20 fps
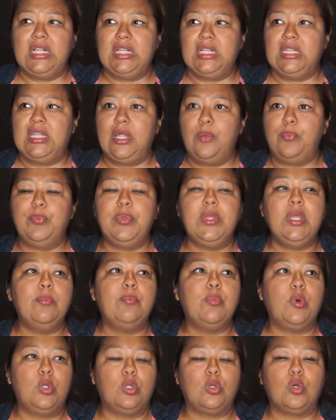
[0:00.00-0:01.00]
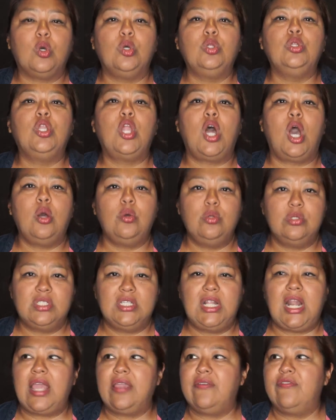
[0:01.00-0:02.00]
the people who
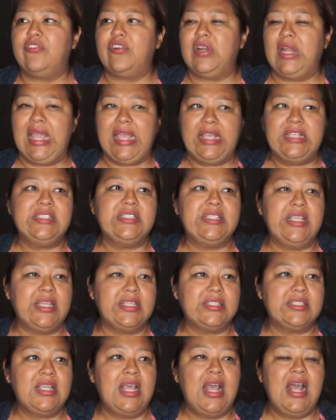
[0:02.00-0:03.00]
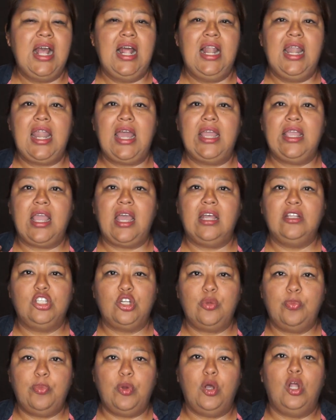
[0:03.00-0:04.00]
knows, like forensics, like
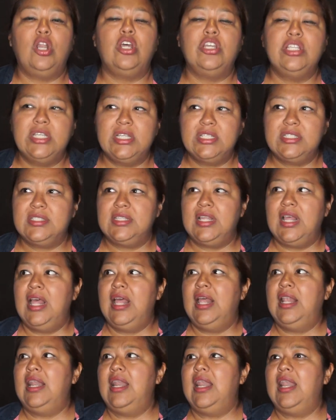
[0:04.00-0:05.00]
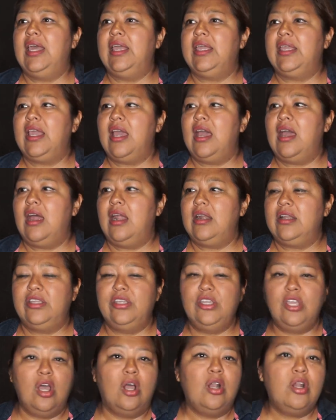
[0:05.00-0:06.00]
anthropologists, like
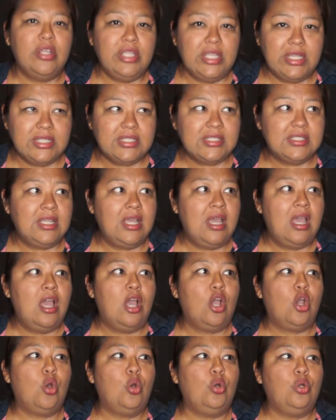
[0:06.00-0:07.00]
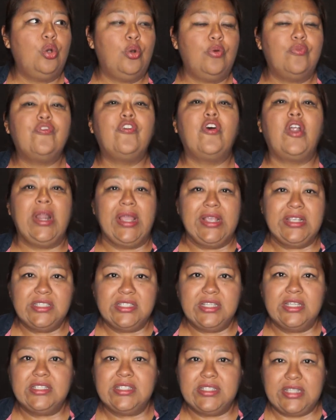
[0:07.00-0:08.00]
archaeologists, who
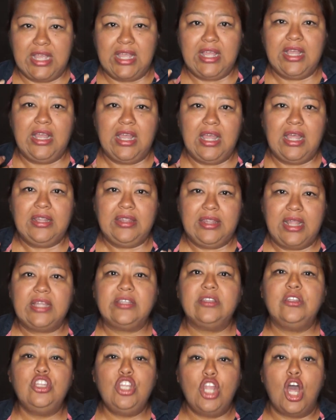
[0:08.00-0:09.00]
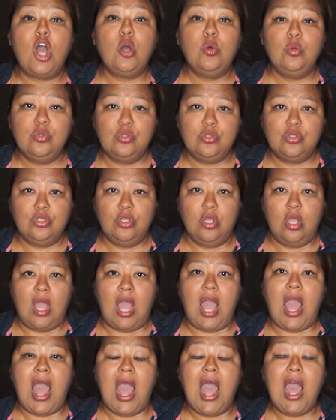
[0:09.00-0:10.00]
forensics that knows
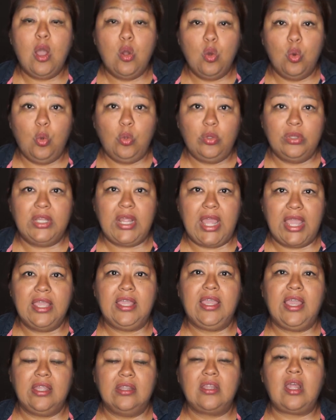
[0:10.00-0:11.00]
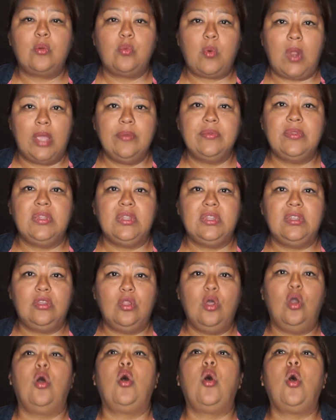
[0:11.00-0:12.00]
how they can arrive
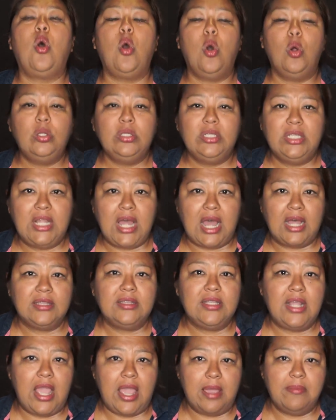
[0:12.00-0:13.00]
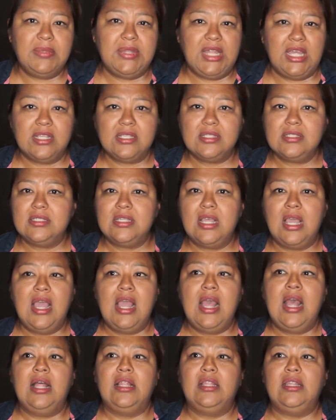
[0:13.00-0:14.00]
all that evidence,
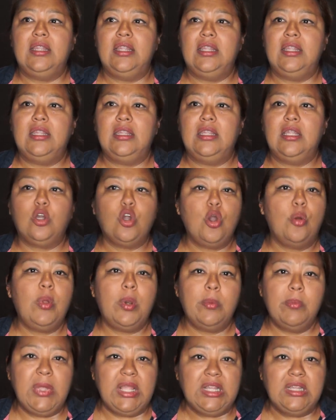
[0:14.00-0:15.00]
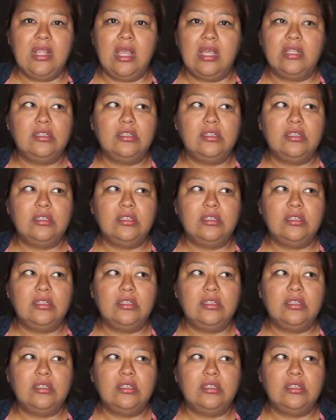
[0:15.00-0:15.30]
the government